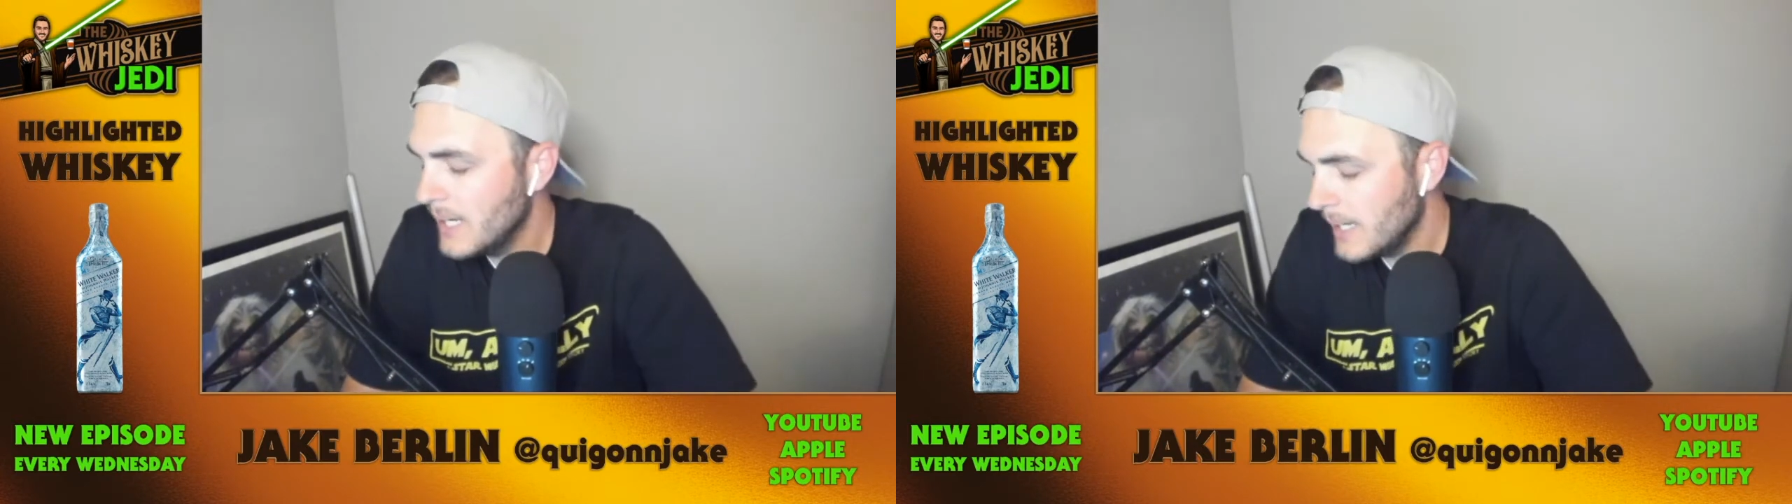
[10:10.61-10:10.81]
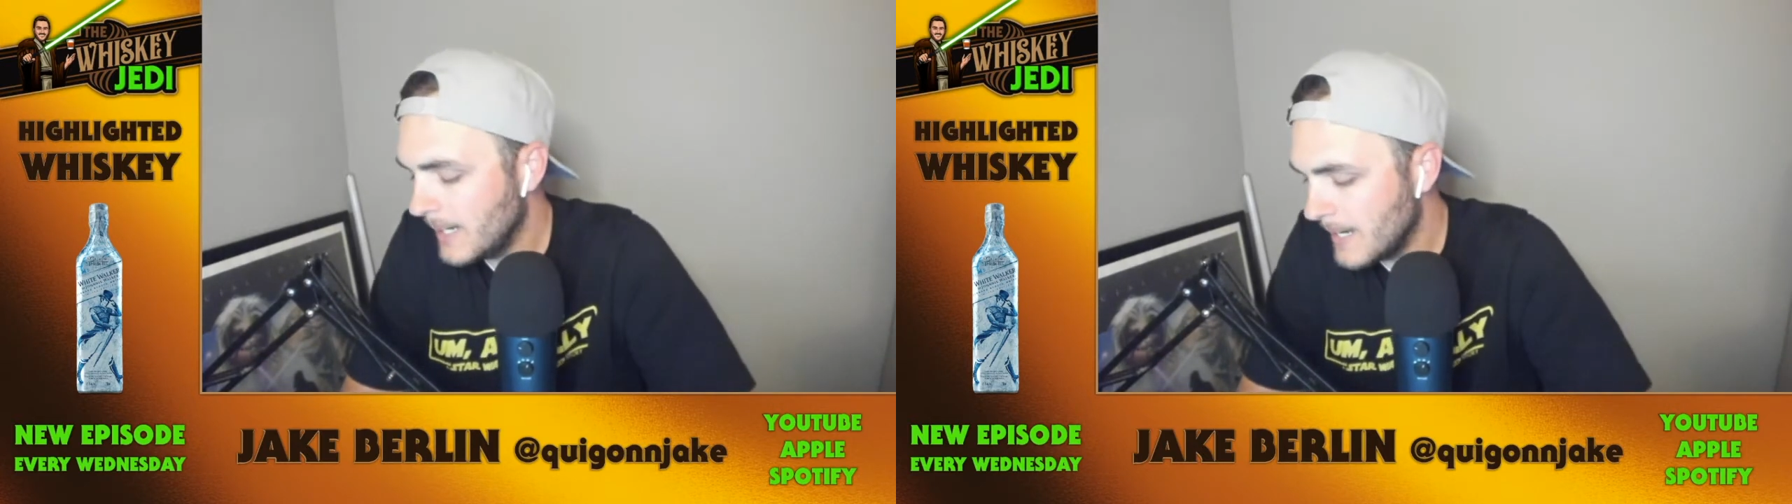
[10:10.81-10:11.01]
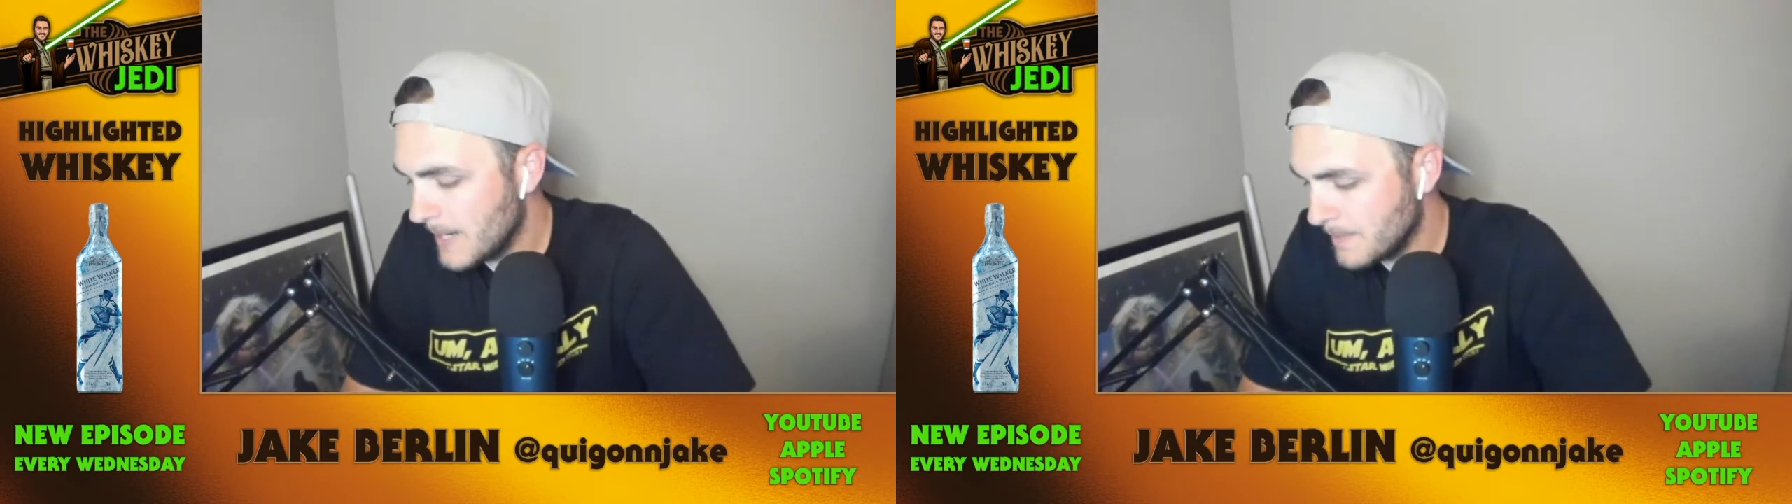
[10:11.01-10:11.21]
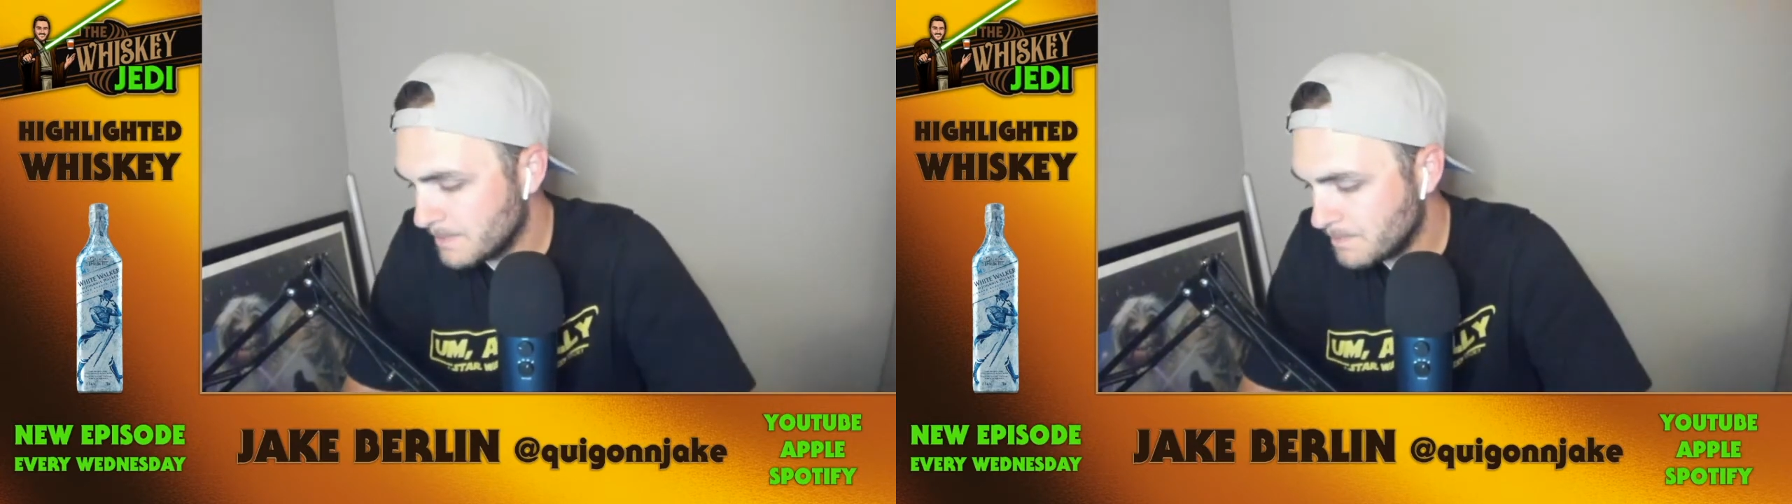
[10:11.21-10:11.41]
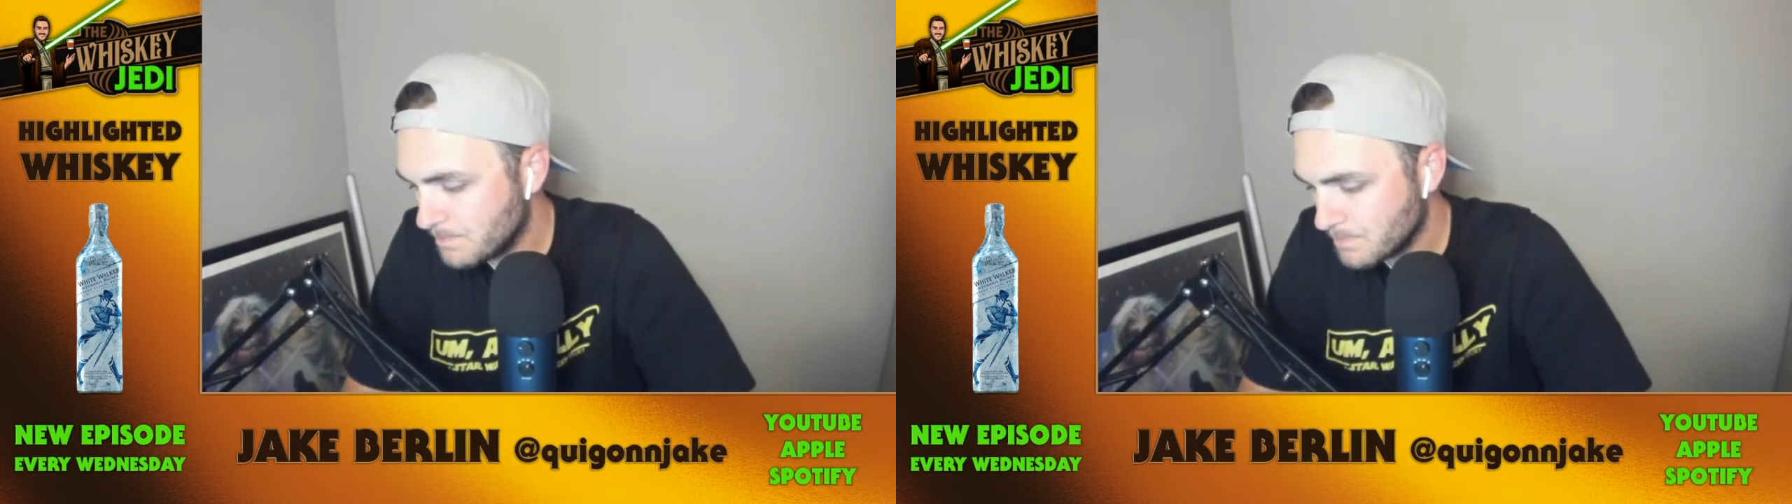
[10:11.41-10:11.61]

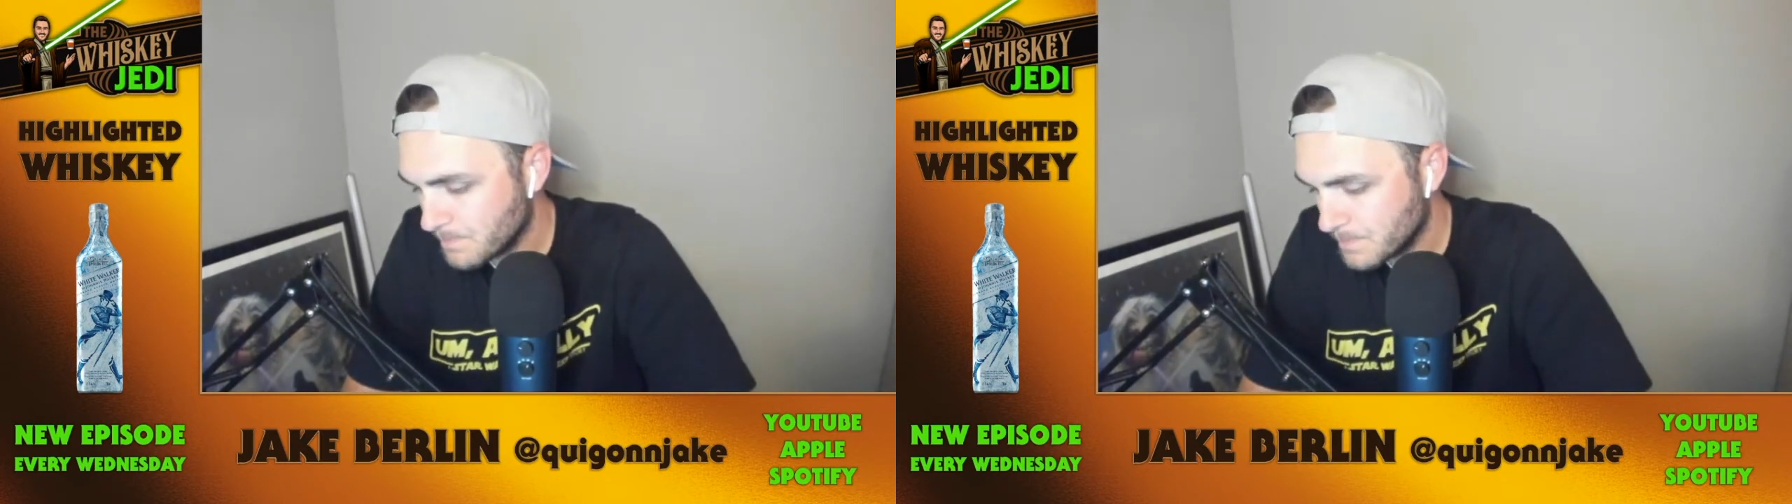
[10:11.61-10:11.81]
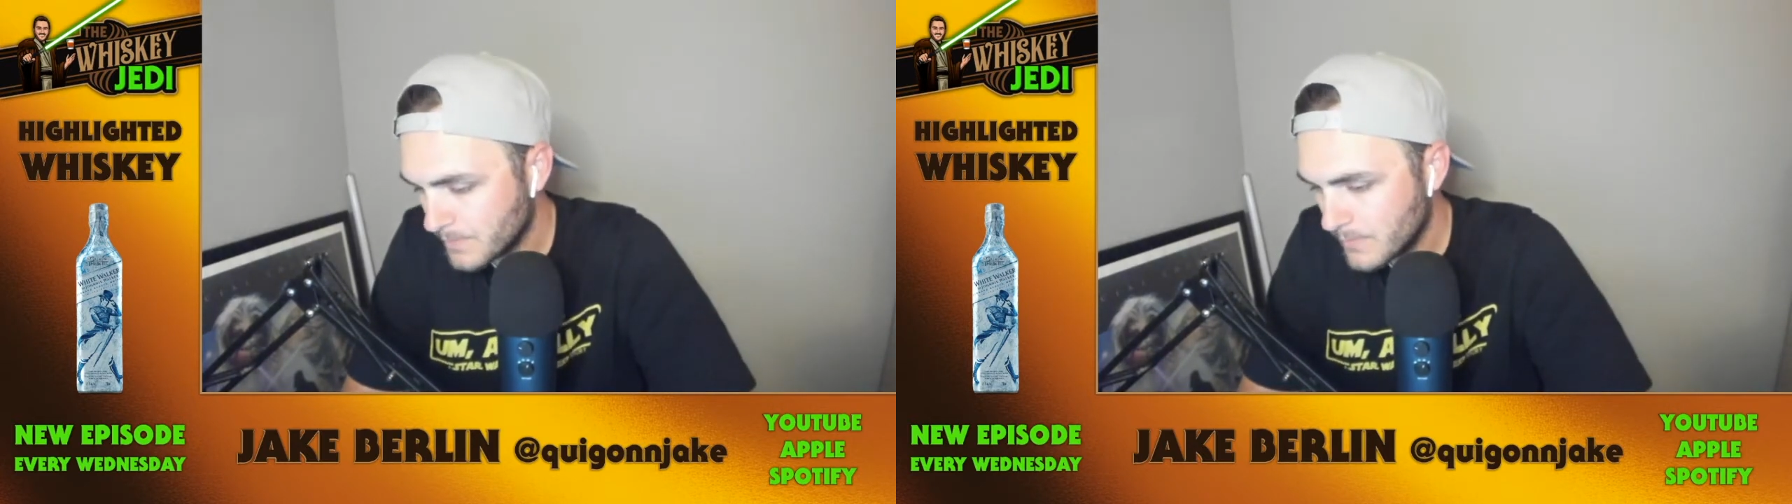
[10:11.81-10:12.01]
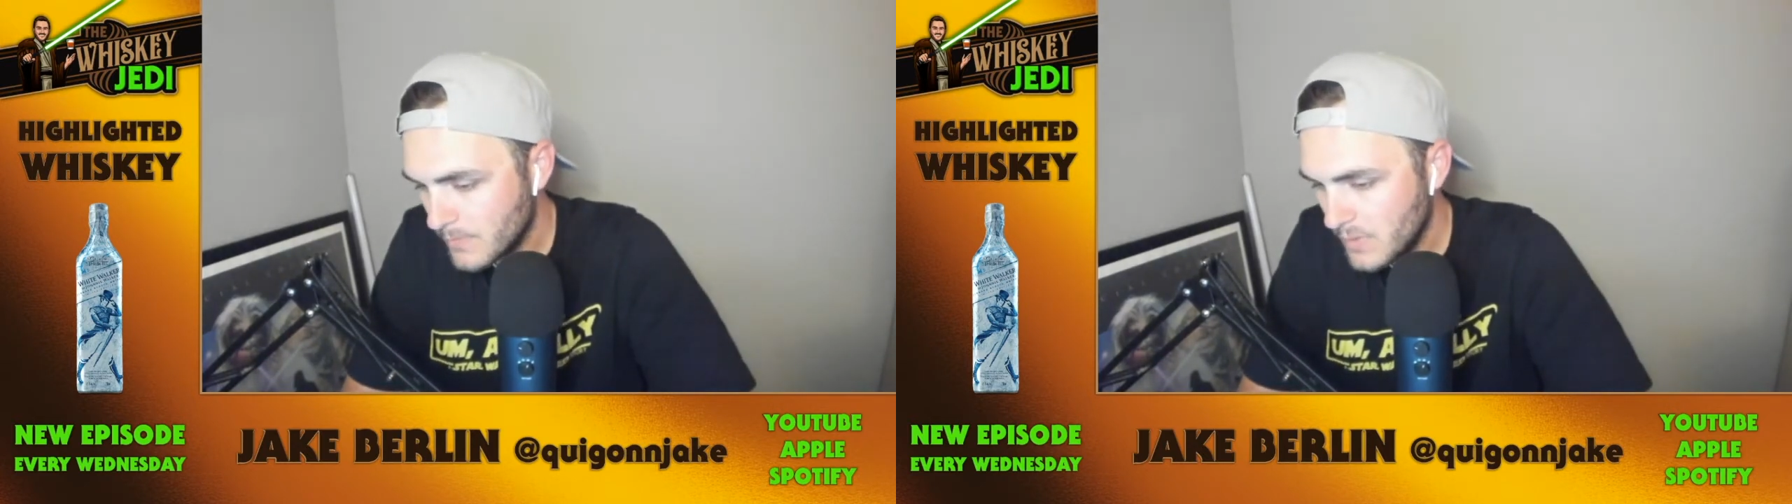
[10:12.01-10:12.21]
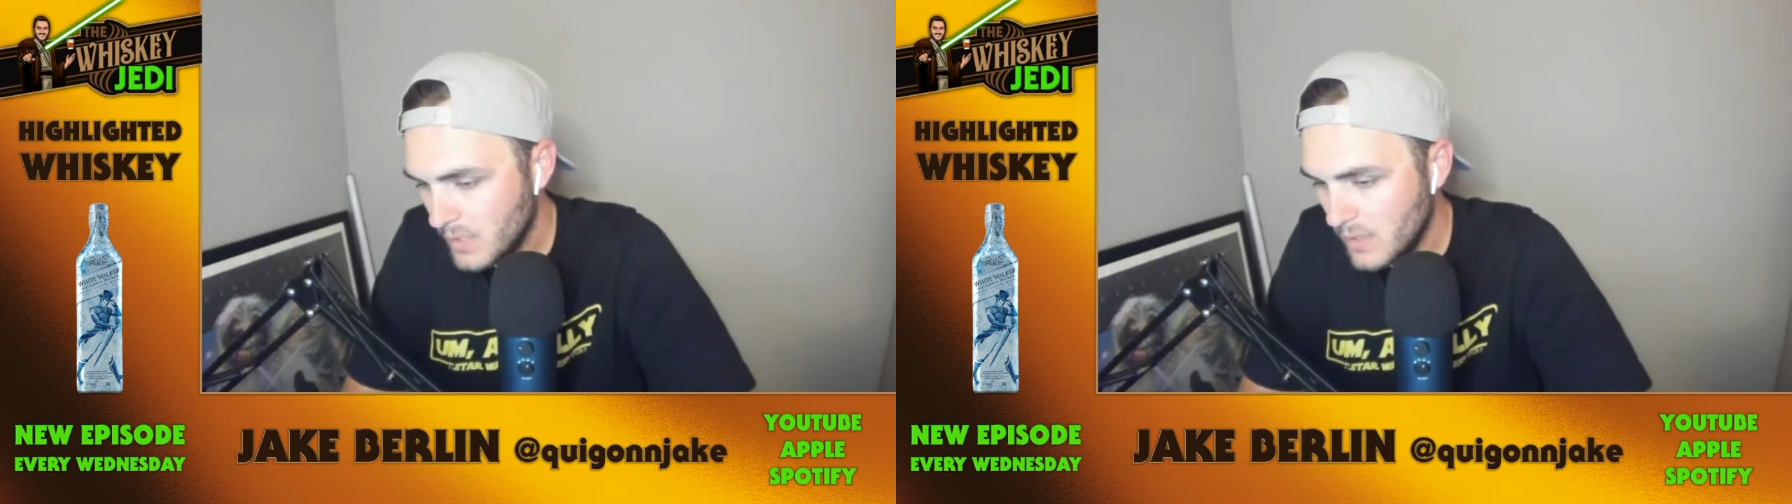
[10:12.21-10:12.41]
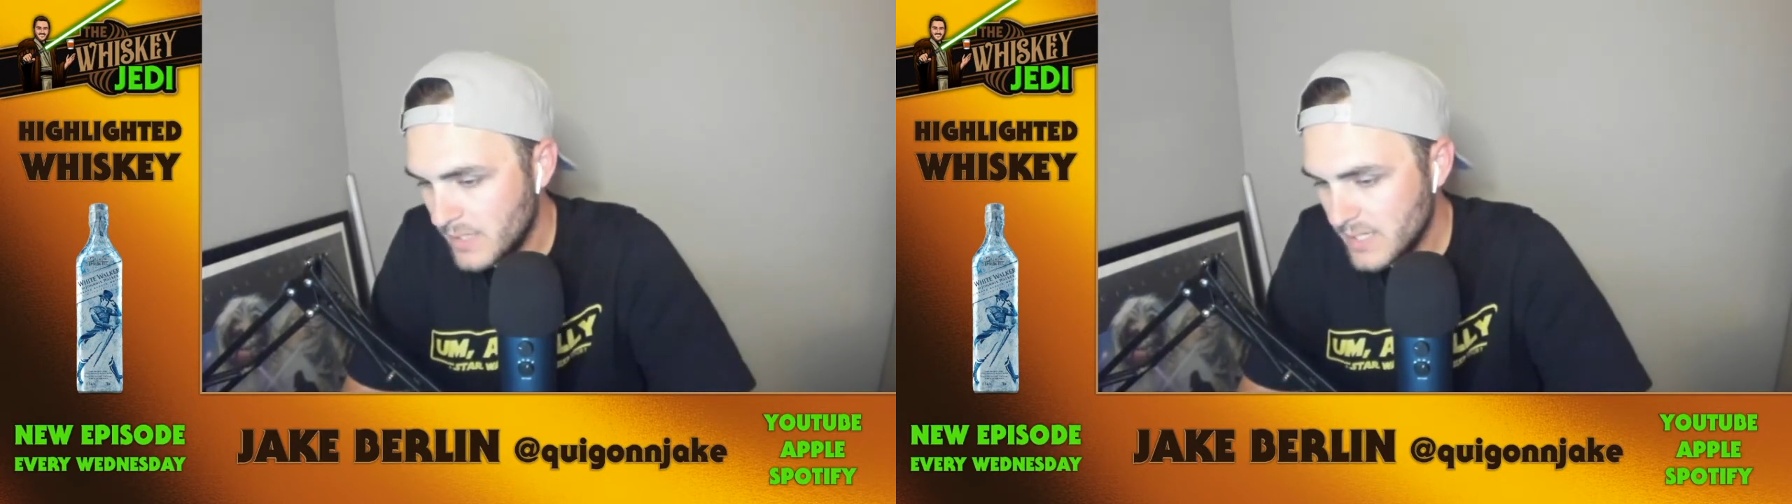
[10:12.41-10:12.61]
Um,
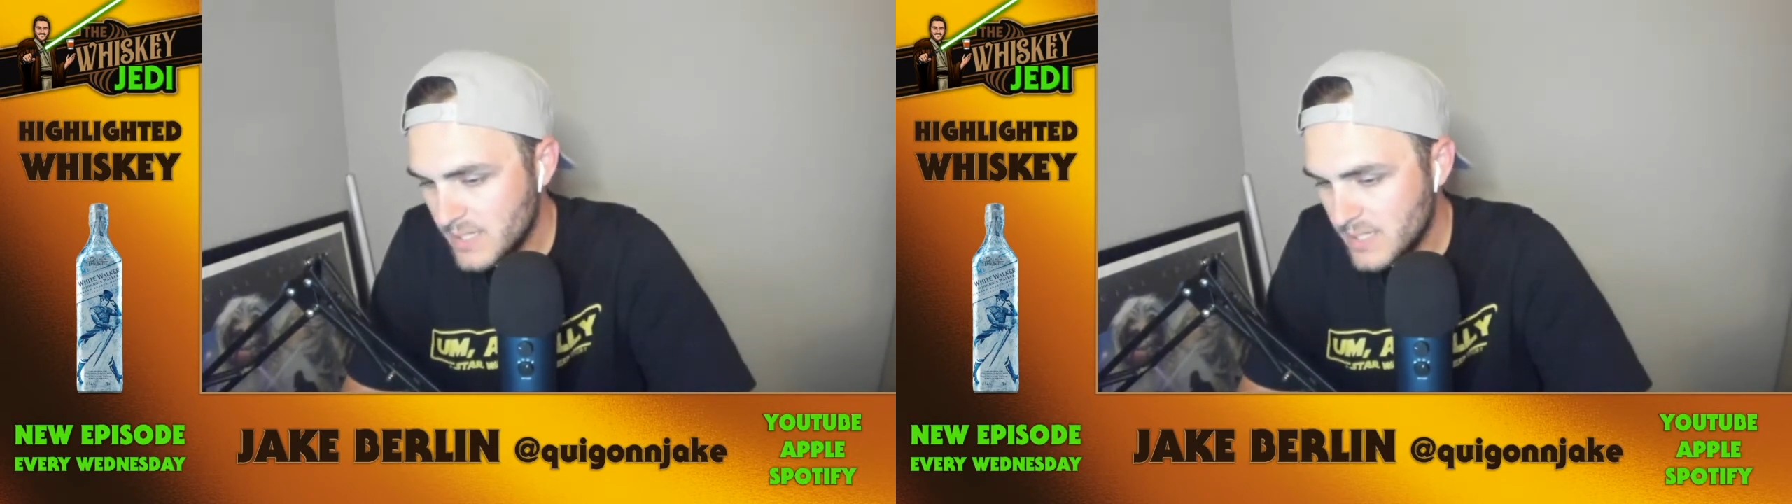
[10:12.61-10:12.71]
this